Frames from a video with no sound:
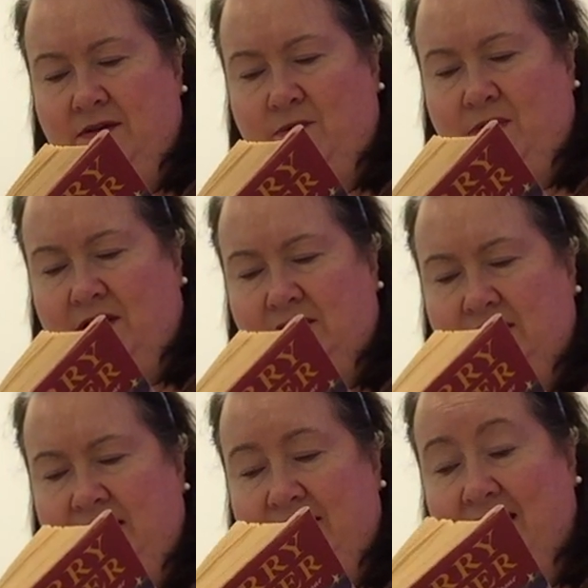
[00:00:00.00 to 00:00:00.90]
"Well,
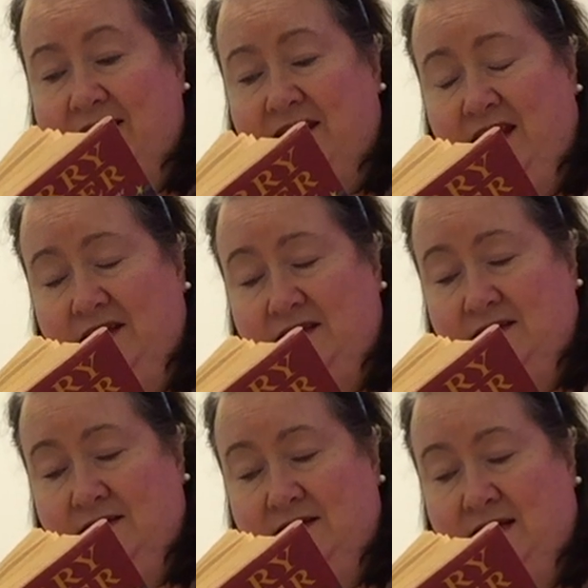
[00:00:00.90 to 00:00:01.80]
in that case,"
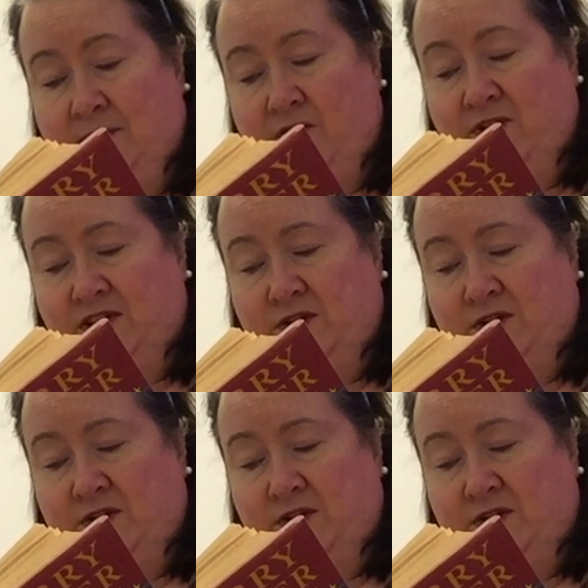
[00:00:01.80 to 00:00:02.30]
said Professor